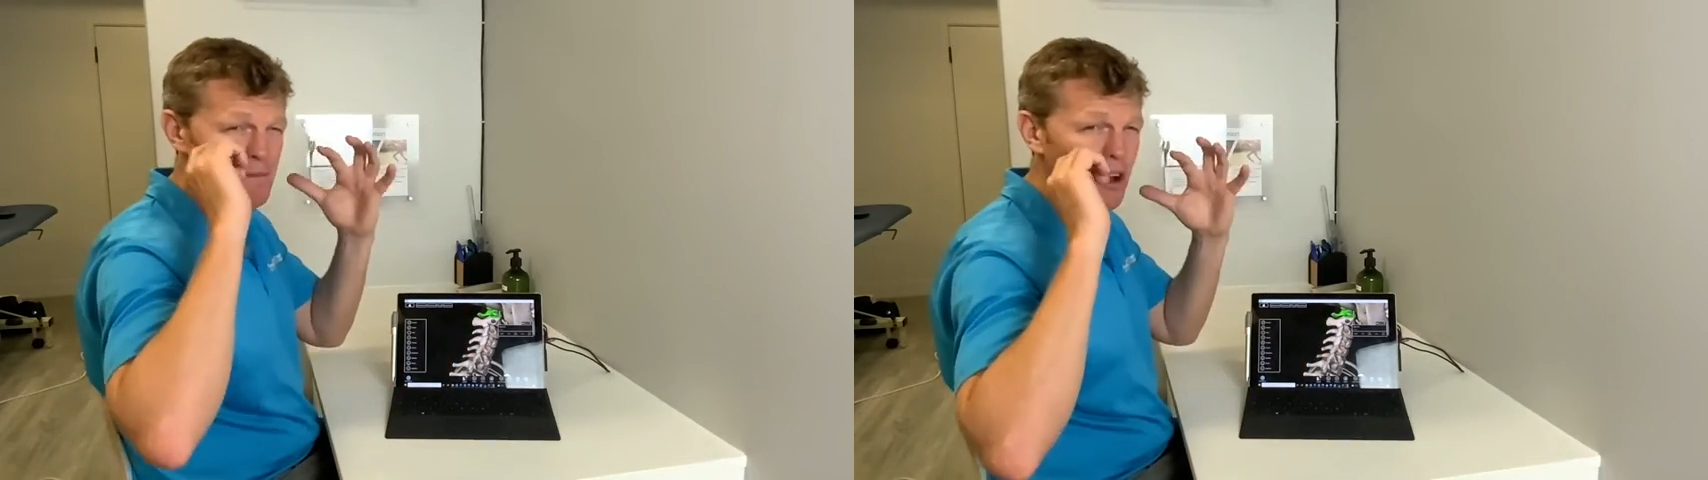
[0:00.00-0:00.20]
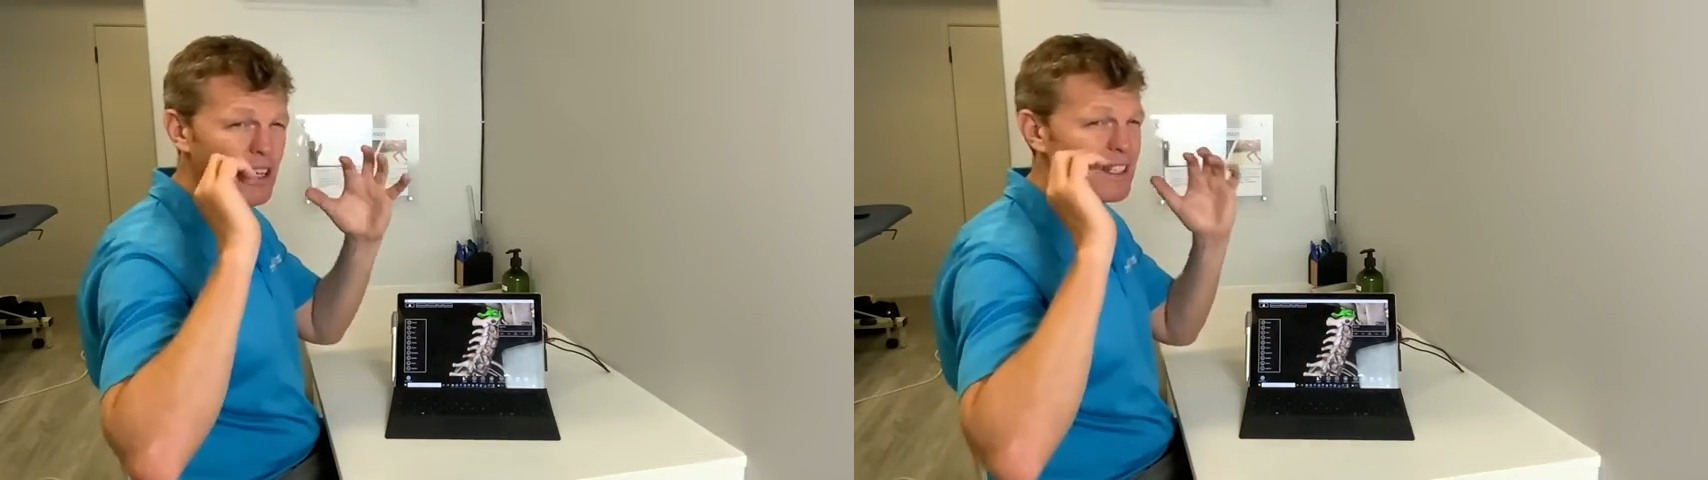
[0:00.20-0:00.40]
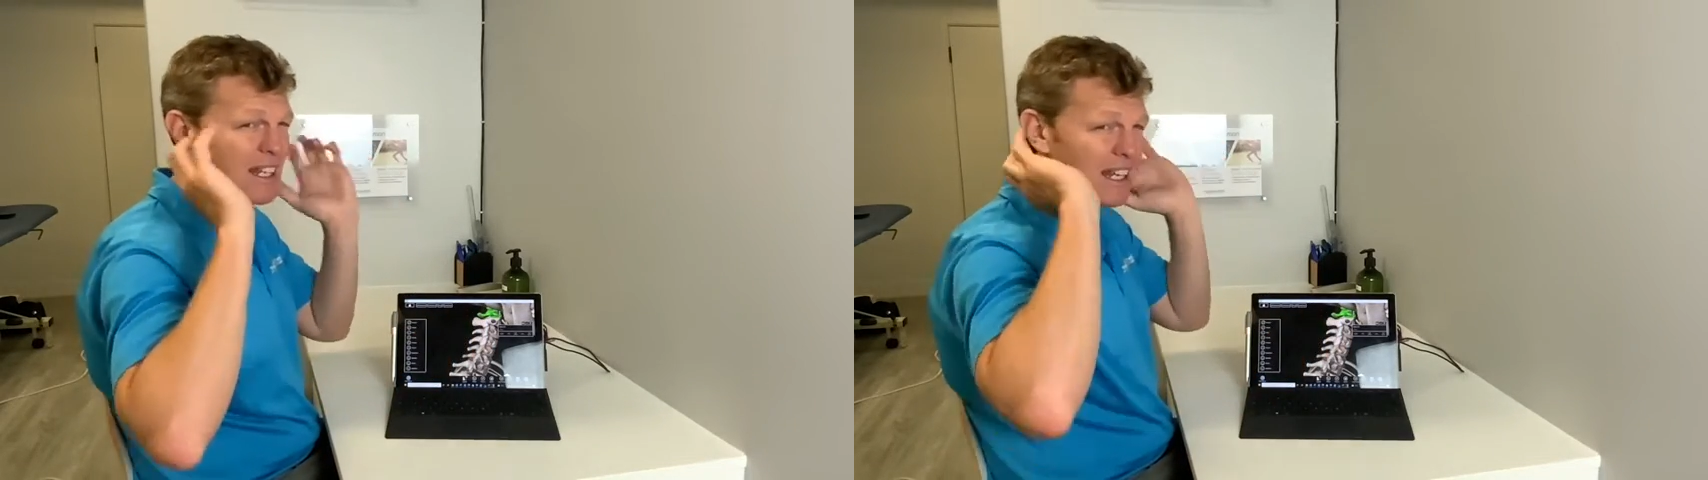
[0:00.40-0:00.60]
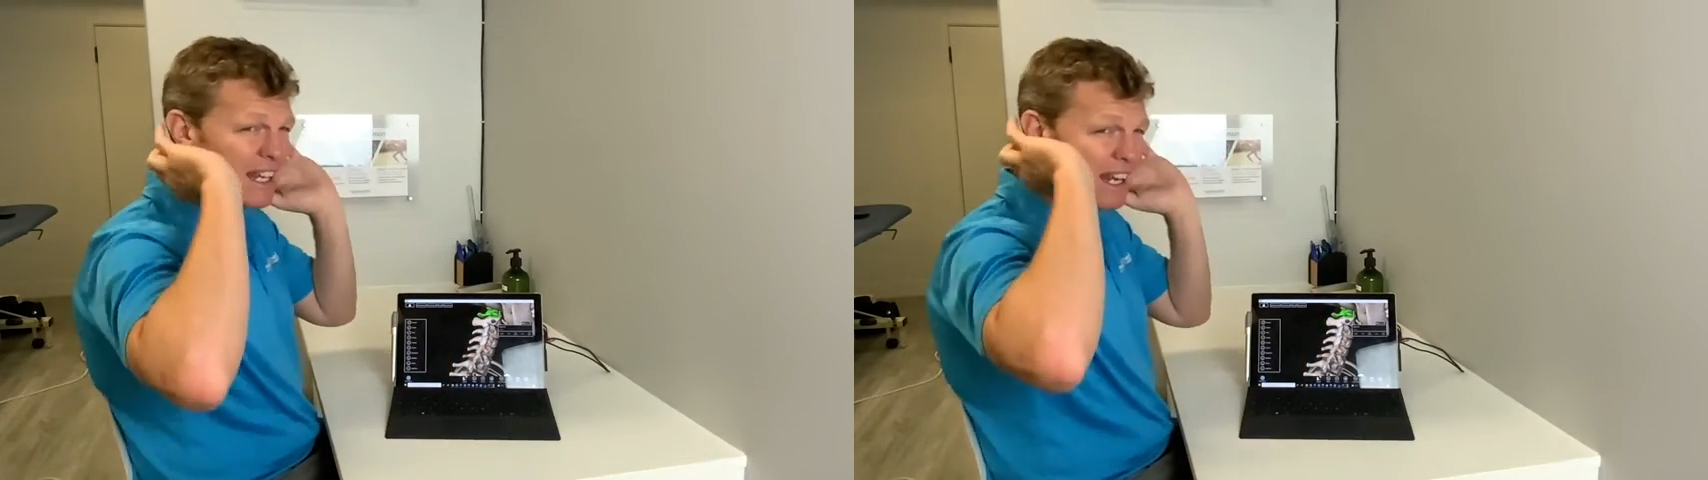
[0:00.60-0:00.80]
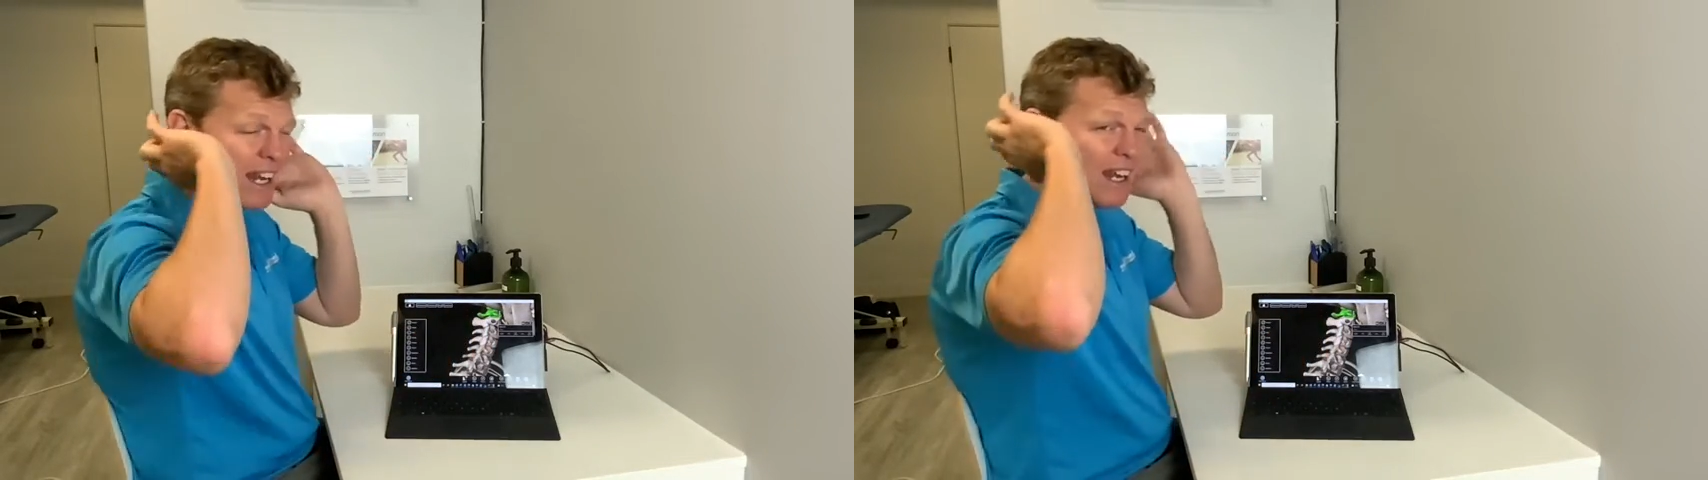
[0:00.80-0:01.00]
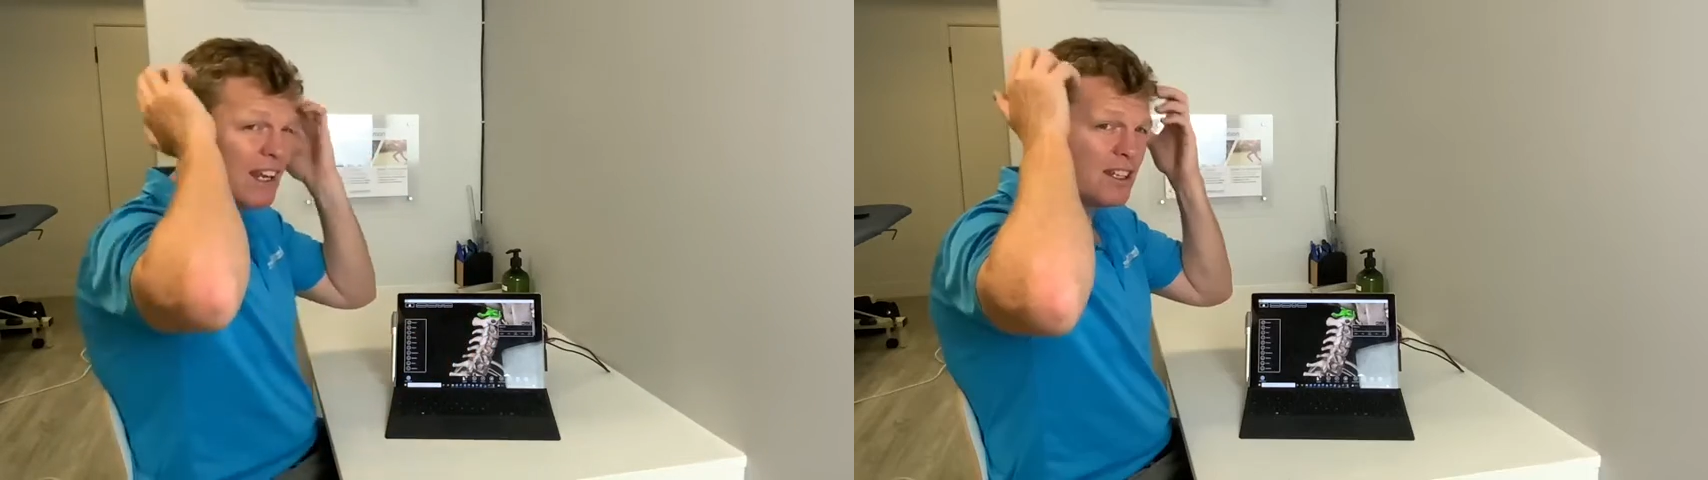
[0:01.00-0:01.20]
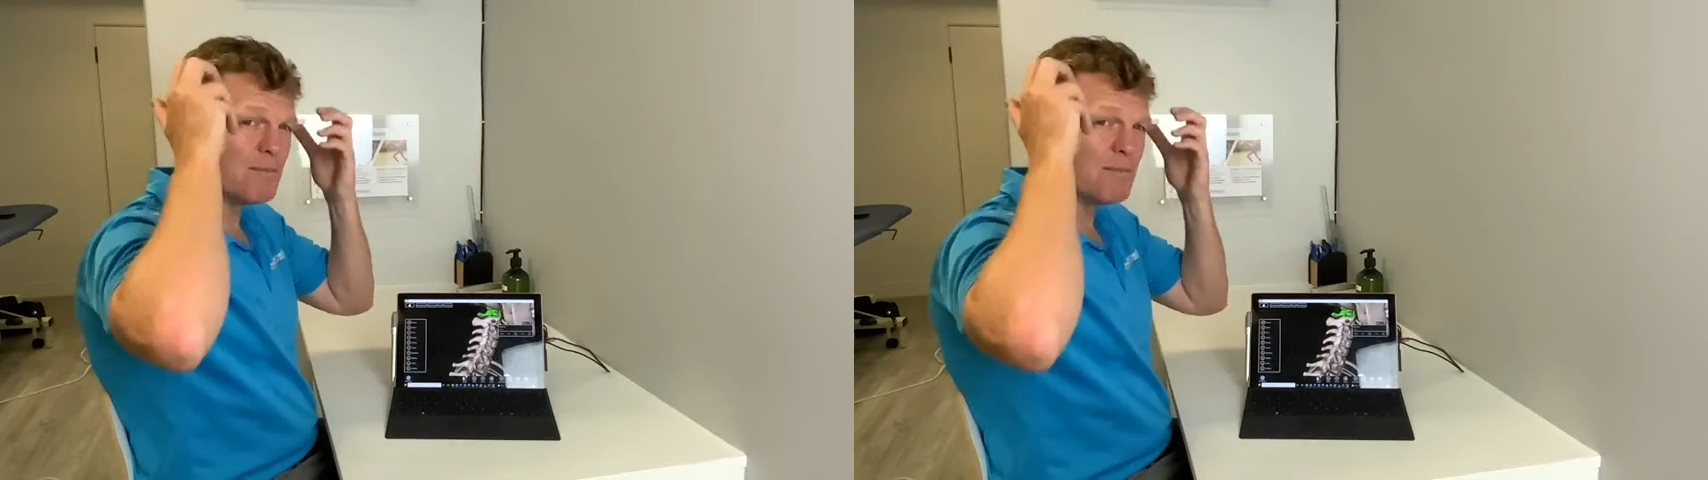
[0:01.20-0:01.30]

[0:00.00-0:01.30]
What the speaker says: behind the ear,